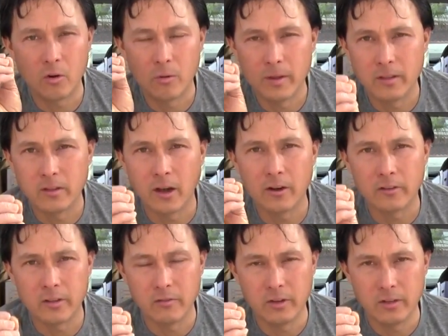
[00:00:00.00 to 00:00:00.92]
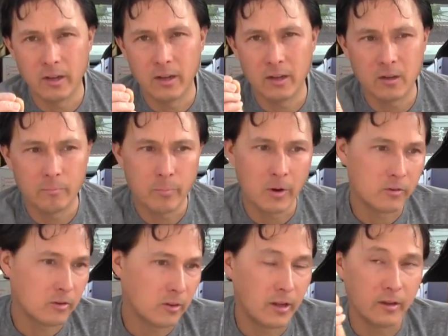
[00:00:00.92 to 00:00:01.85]
or McDonald's every day,
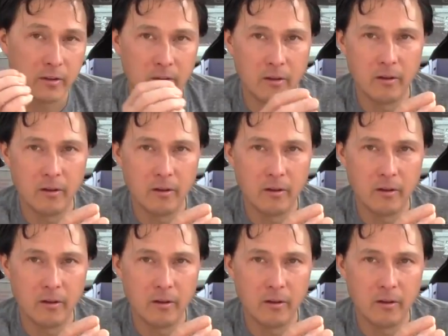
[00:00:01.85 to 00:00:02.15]
compared to like a,